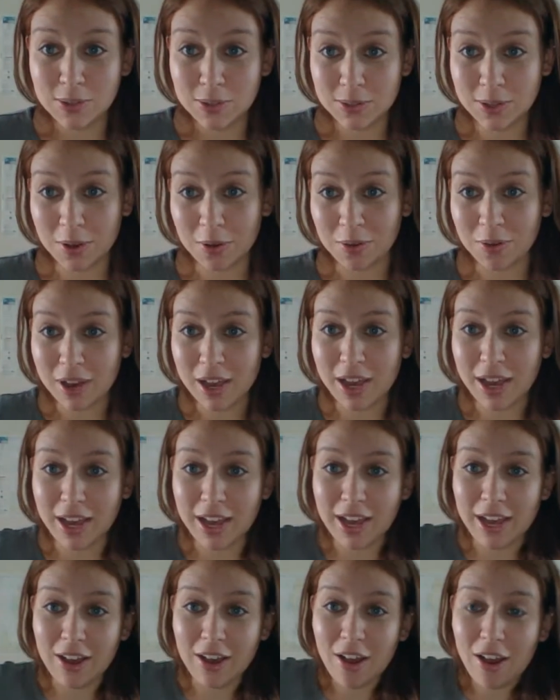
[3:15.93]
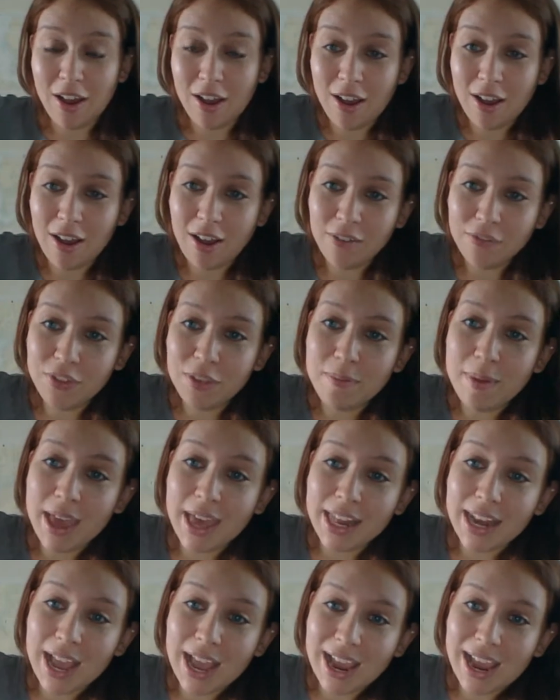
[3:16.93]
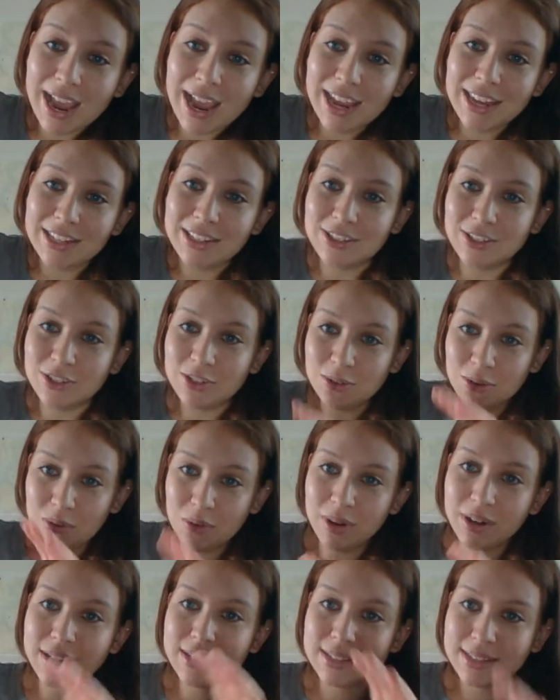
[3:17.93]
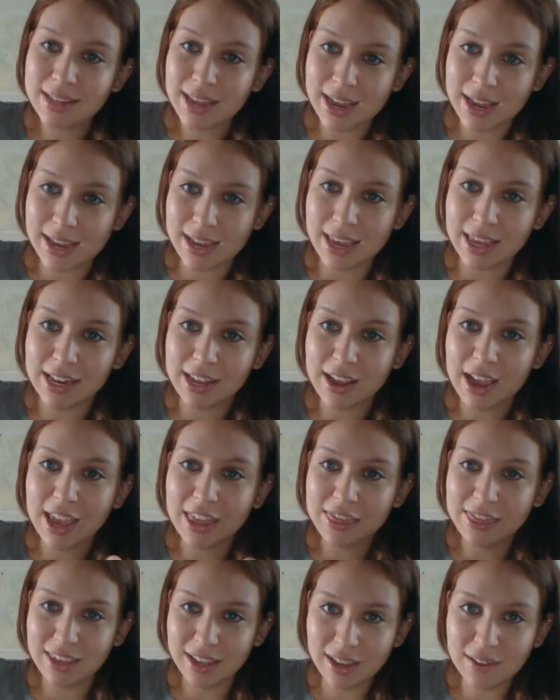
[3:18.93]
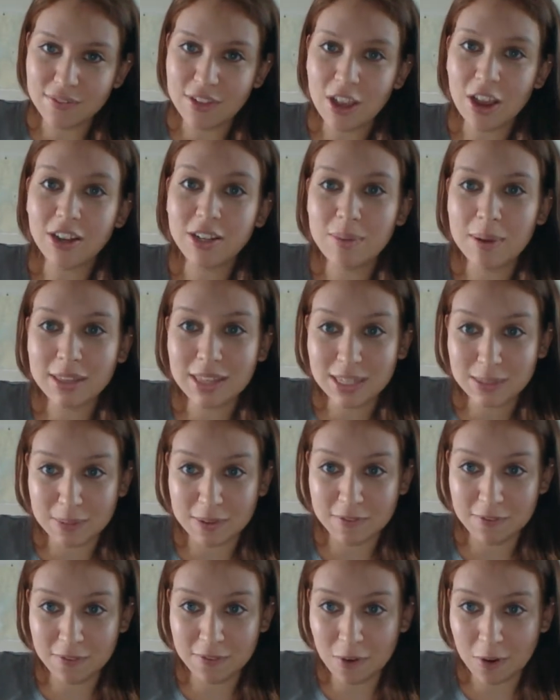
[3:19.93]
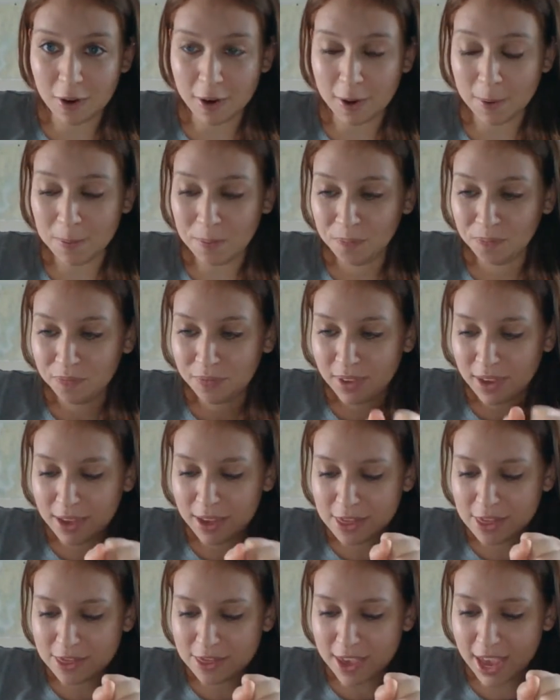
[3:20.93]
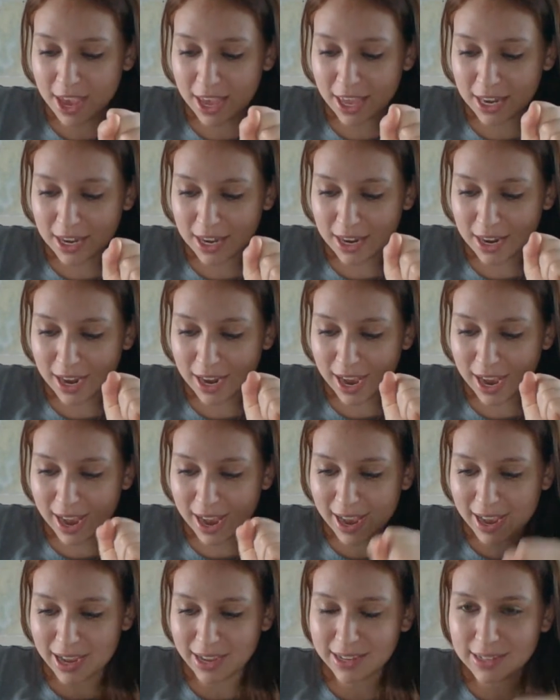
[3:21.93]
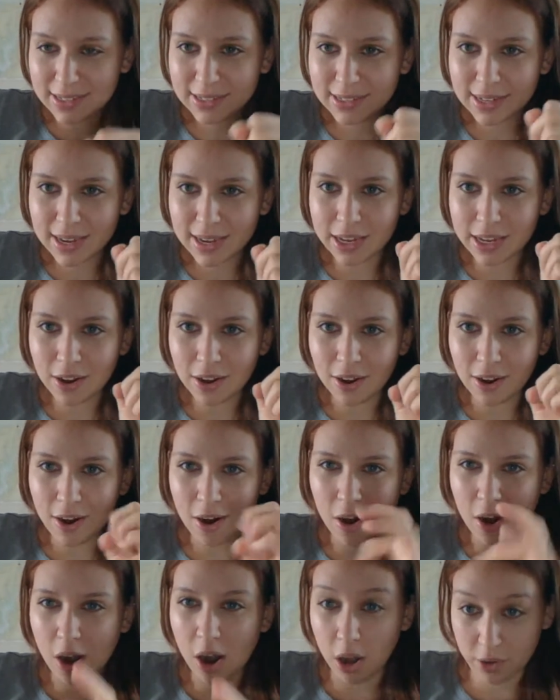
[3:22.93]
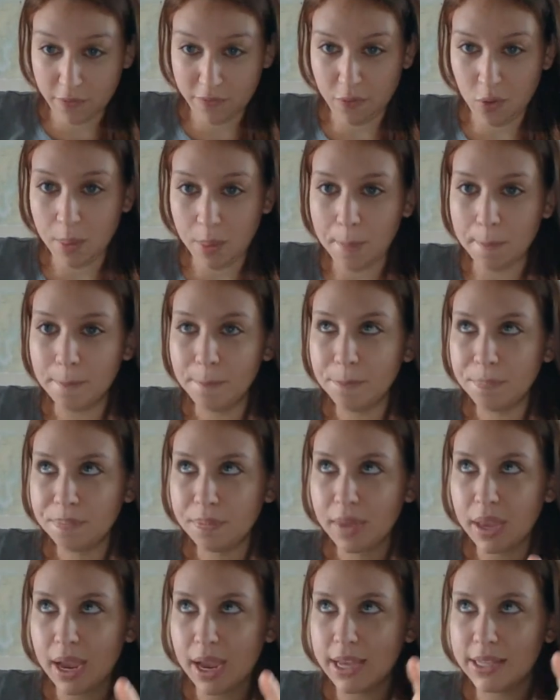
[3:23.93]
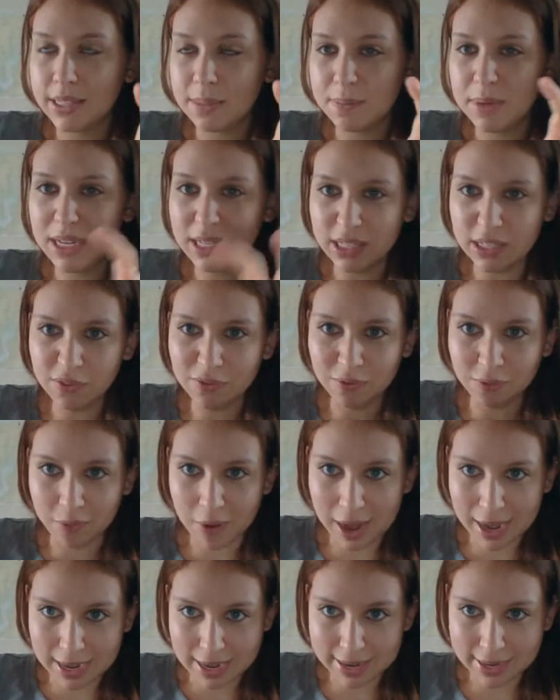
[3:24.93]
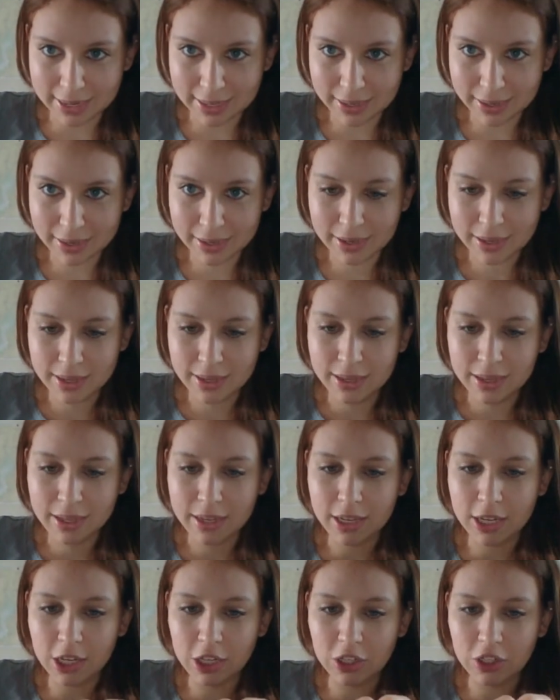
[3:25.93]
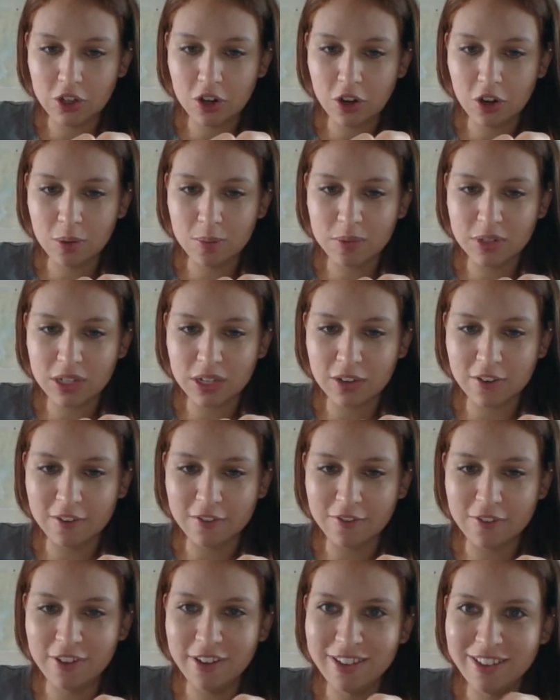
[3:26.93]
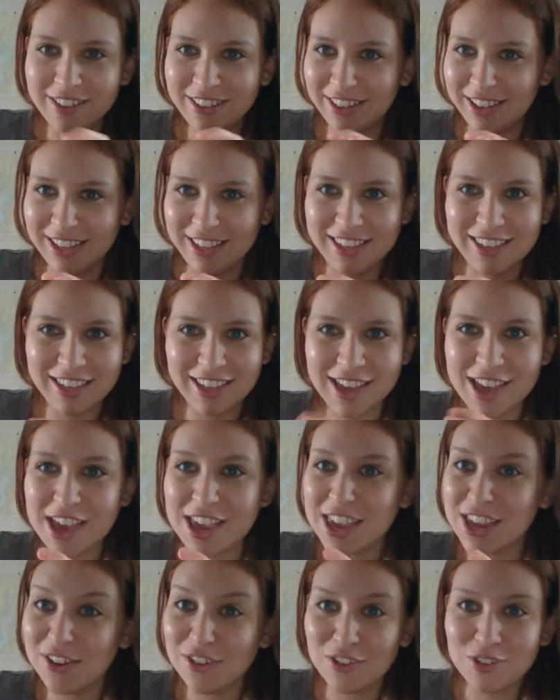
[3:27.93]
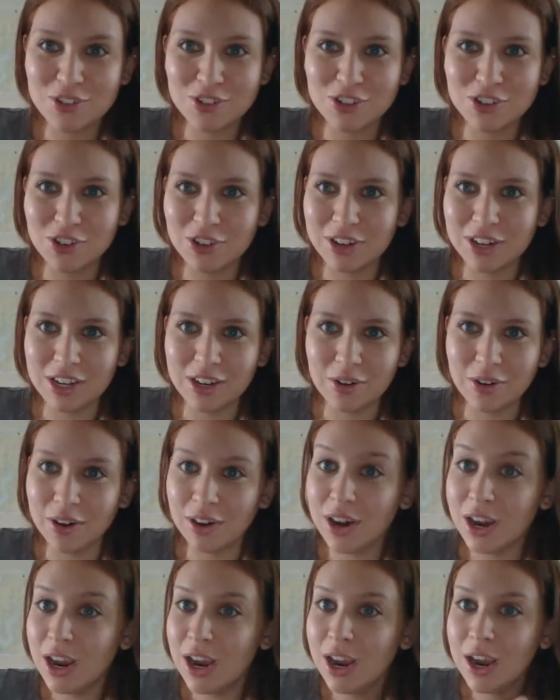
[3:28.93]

So, off the bat, I do want to say, and I think I've talked about this before, that as an art form, as a piece of writing, in terms of like a hero's journey or